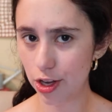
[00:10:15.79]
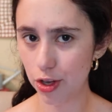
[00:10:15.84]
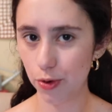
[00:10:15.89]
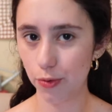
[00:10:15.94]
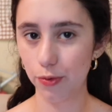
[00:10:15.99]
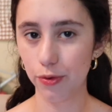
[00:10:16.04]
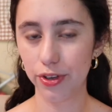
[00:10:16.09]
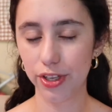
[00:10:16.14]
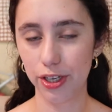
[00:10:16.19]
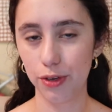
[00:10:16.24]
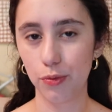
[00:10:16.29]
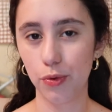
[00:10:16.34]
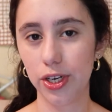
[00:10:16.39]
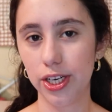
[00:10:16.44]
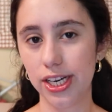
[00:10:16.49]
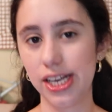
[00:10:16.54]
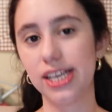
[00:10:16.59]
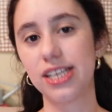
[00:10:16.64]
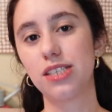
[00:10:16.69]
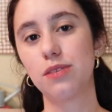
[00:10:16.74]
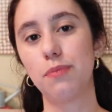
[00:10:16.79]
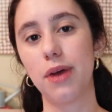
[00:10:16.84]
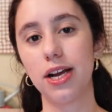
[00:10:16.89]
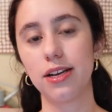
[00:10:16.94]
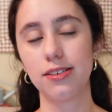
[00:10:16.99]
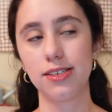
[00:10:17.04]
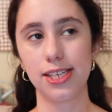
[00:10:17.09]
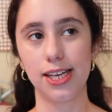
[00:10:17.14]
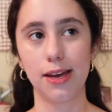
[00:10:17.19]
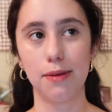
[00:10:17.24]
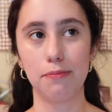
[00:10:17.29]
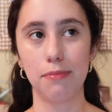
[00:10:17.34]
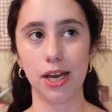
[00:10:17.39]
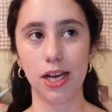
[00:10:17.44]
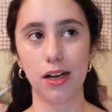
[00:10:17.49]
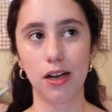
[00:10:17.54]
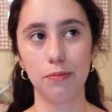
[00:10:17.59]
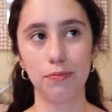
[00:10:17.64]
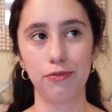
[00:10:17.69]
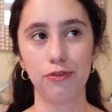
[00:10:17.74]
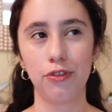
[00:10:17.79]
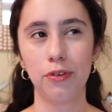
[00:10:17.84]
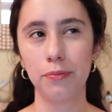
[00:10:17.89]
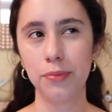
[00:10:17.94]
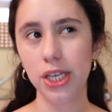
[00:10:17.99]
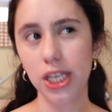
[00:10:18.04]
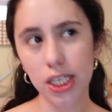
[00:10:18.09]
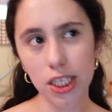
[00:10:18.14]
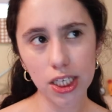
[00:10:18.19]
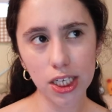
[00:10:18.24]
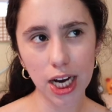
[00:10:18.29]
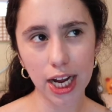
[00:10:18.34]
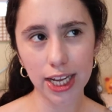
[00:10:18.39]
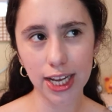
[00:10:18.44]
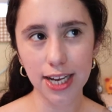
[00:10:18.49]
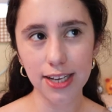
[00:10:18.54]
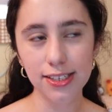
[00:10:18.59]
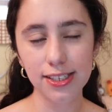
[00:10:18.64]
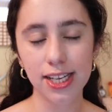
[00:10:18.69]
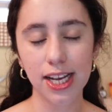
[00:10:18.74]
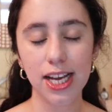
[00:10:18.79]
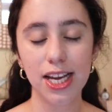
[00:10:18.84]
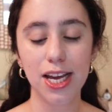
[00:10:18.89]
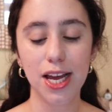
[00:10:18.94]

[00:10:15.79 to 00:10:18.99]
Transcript: You really wouldn't expect to get makeup from here, I guess.